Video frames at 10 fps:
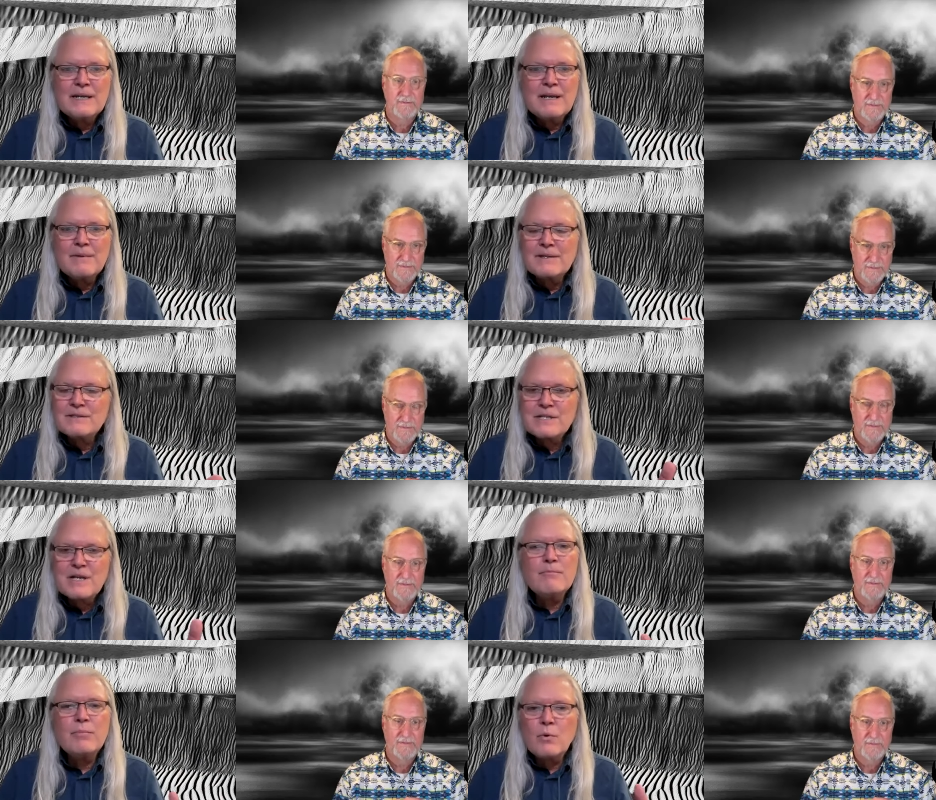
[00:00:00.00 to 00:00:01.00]
Speaker 1: And at
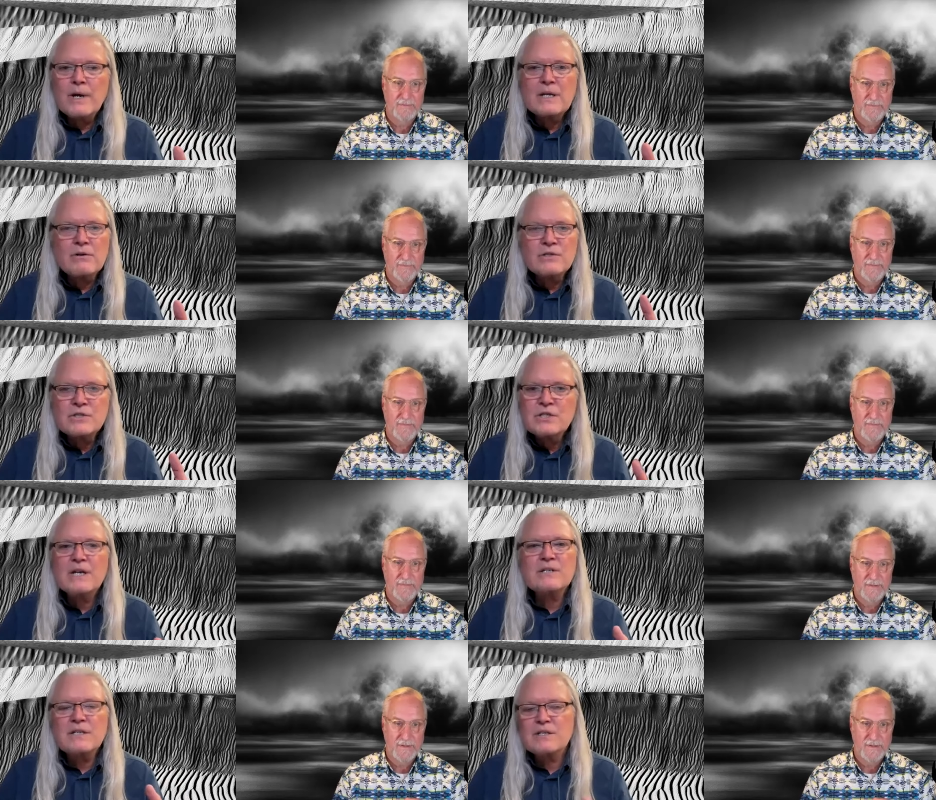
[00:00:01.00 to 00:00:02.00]
some point, you're
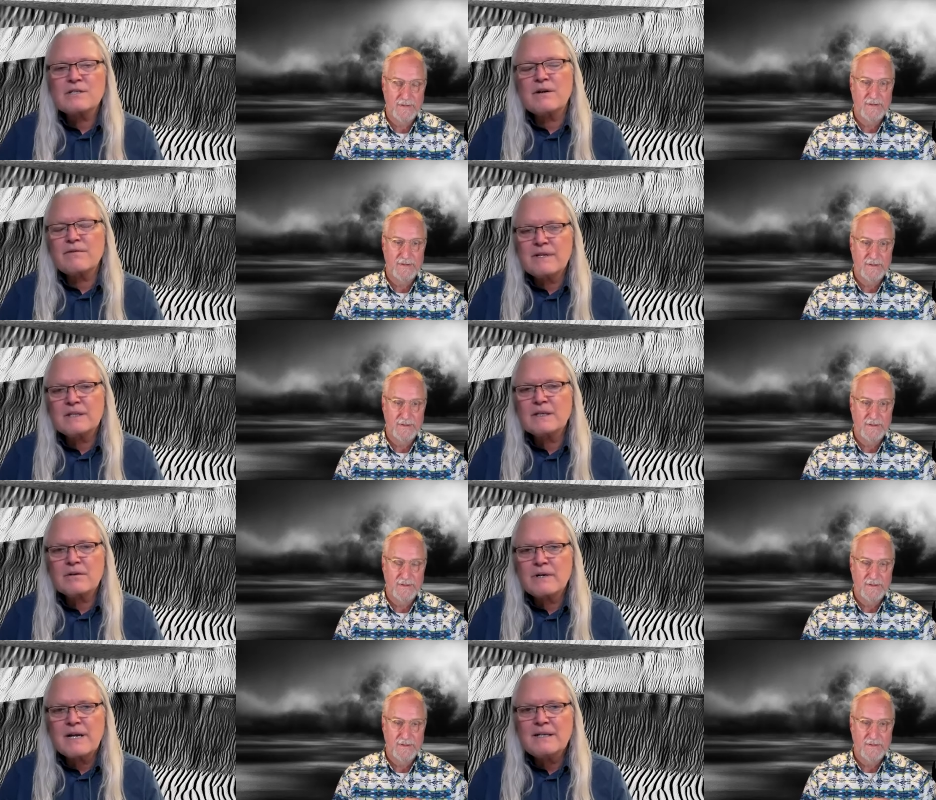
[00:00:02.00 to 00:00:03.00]
just going to start feeling
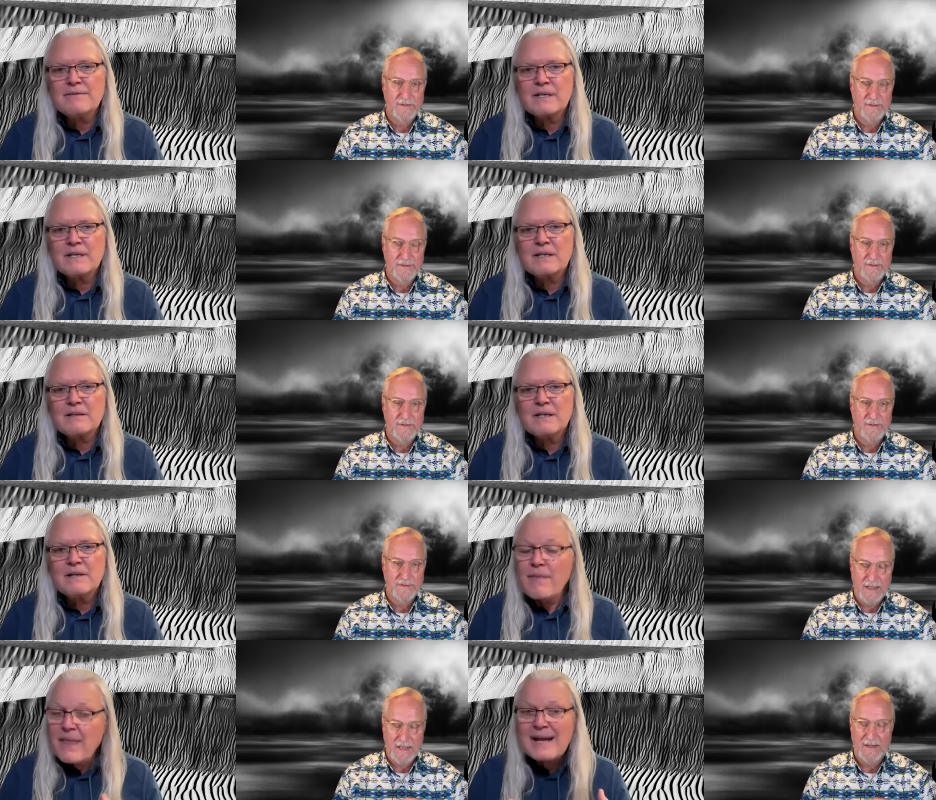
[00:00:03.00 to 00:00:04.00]
creative again.
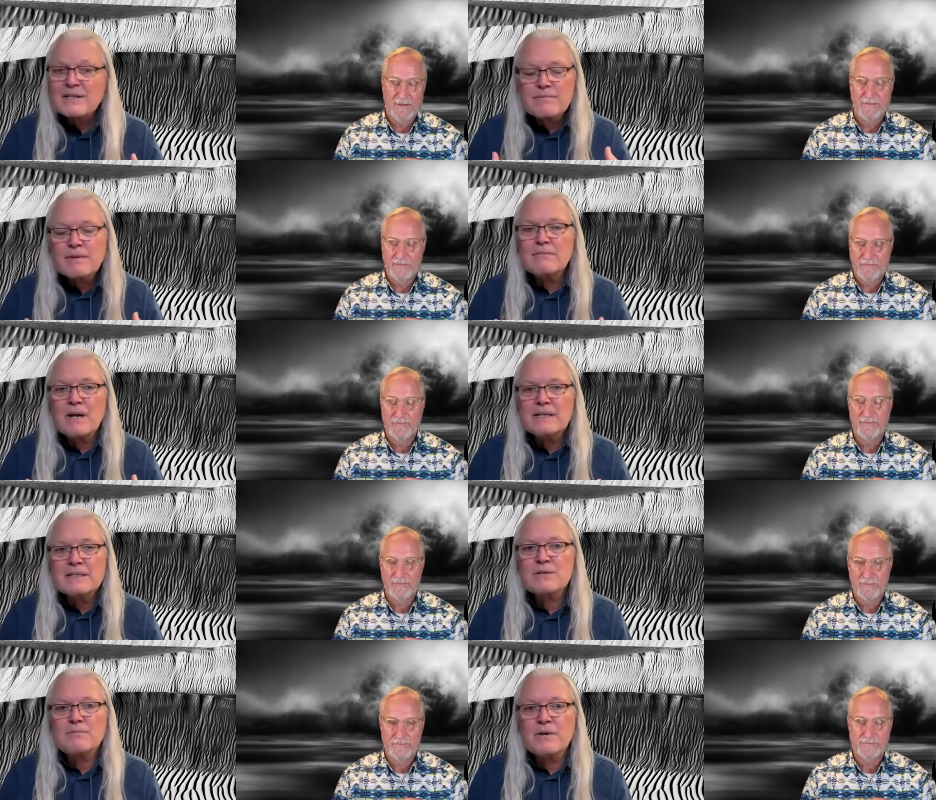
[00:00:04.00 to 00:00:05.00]
Yeah. That's my
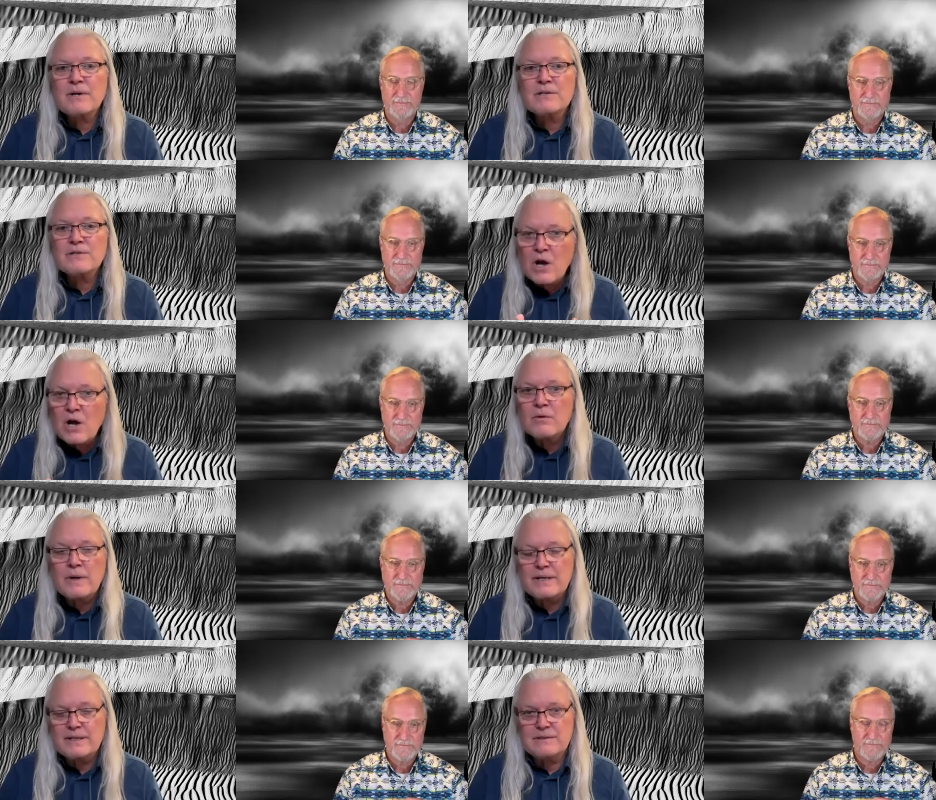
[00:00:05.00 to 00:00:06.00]
experience
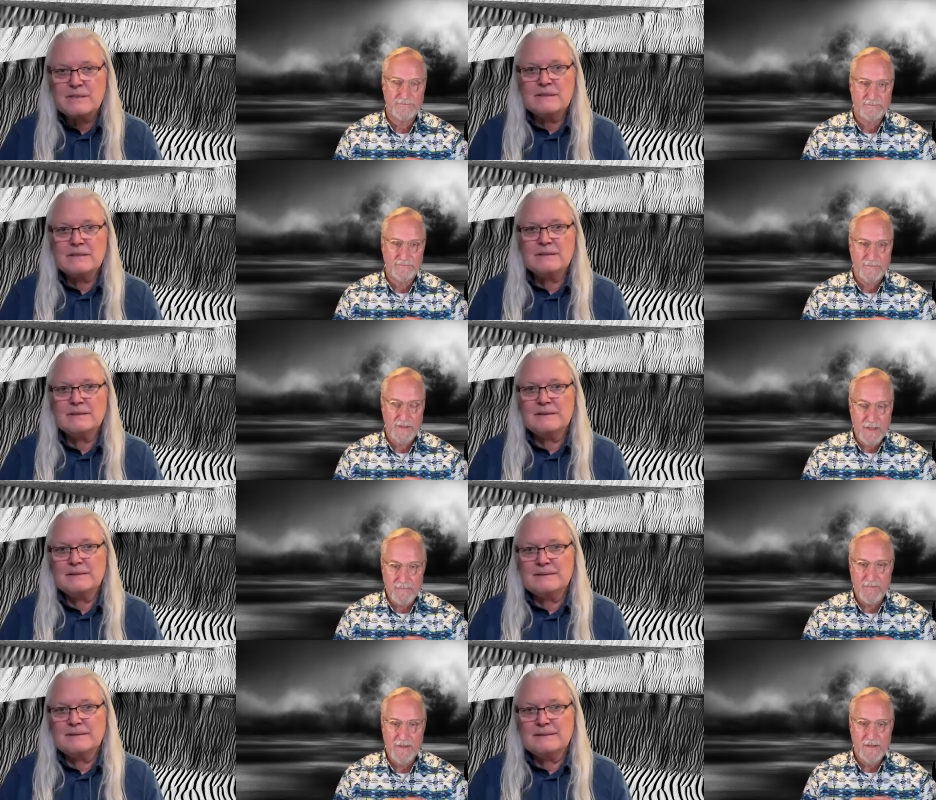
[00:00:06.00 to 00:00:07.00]
Speaker 2: always.
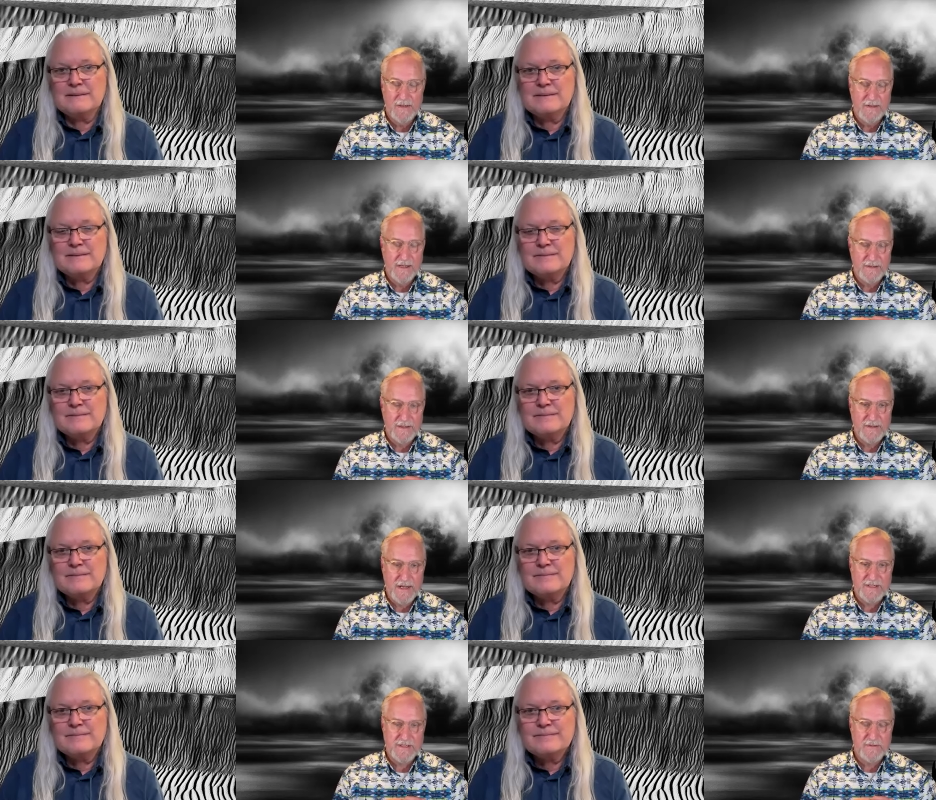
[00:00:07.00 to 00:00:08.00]
Yep. And that, and
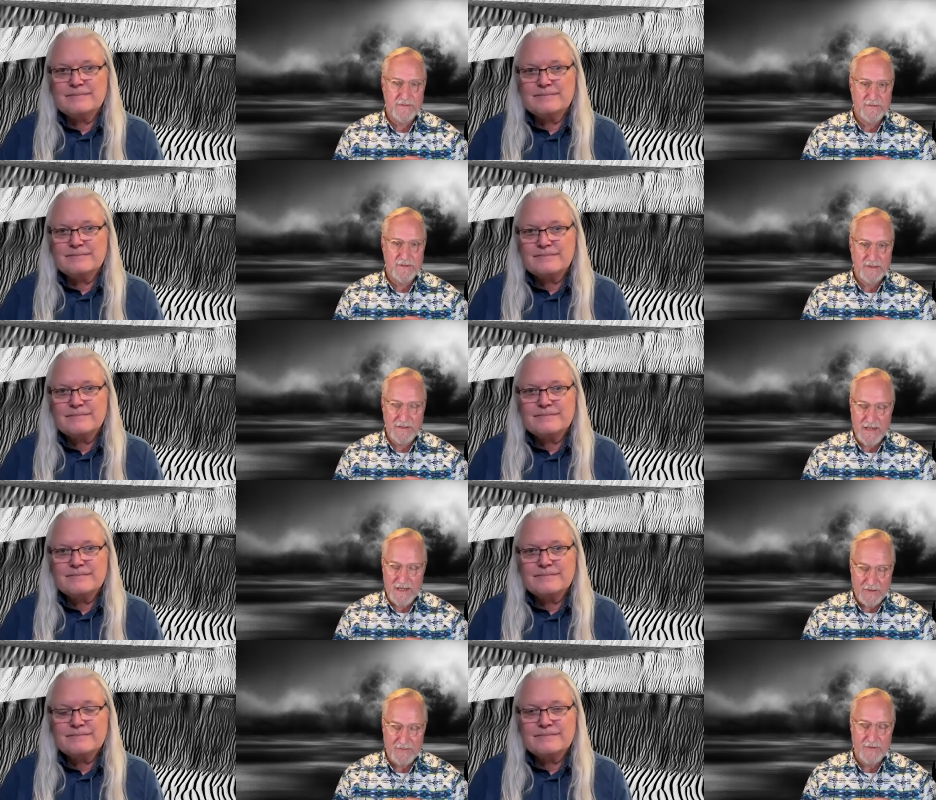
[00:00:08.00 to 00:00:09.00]
that's the,
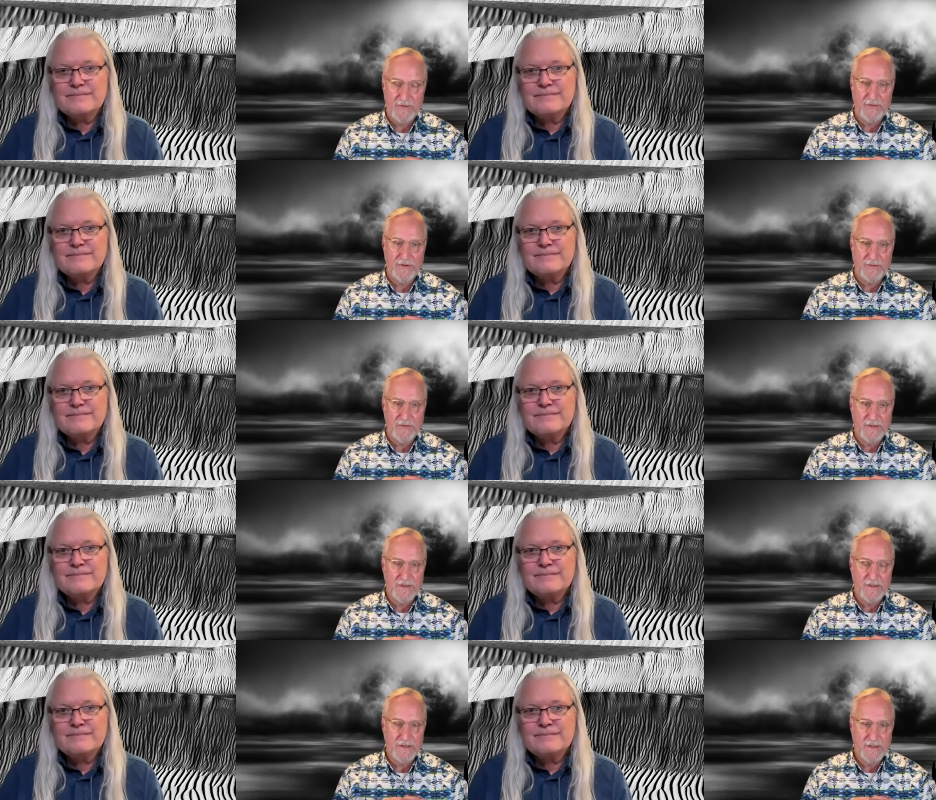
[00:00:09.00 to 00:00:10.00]
thank you for, for
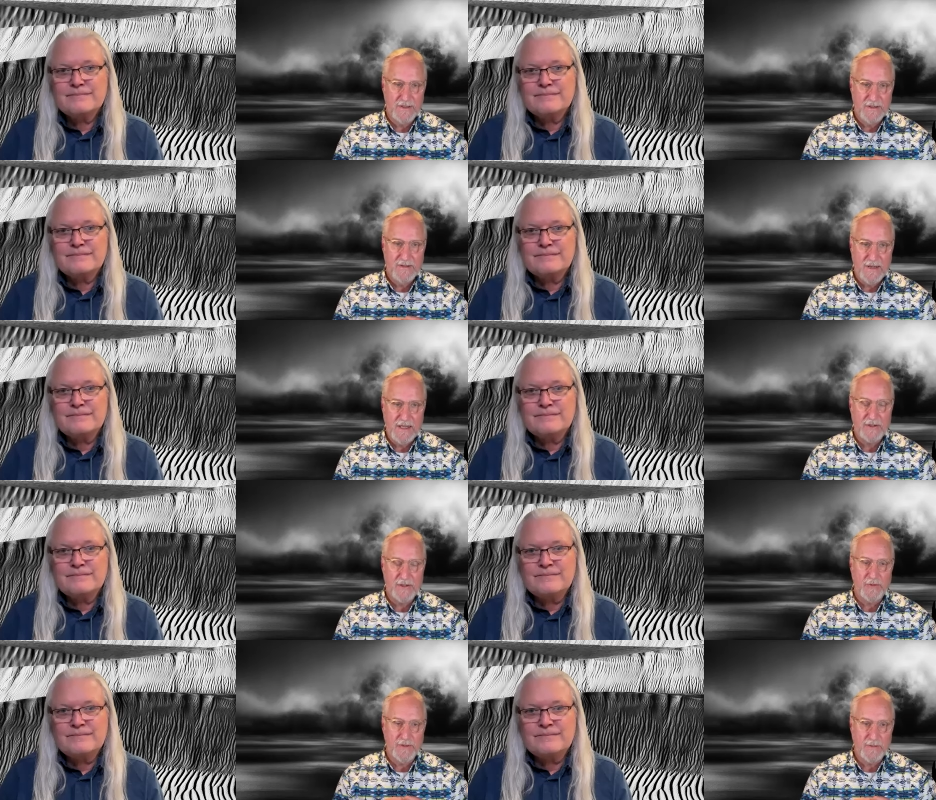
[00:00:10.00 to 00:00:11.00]
really
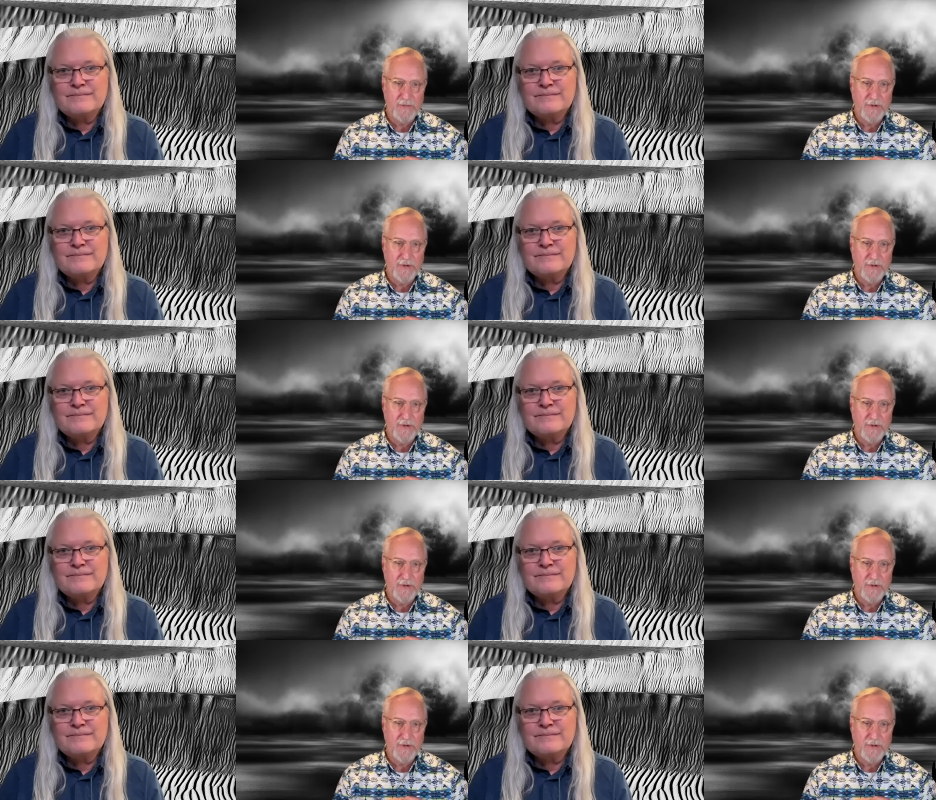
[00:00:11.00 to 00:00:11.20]
eloquently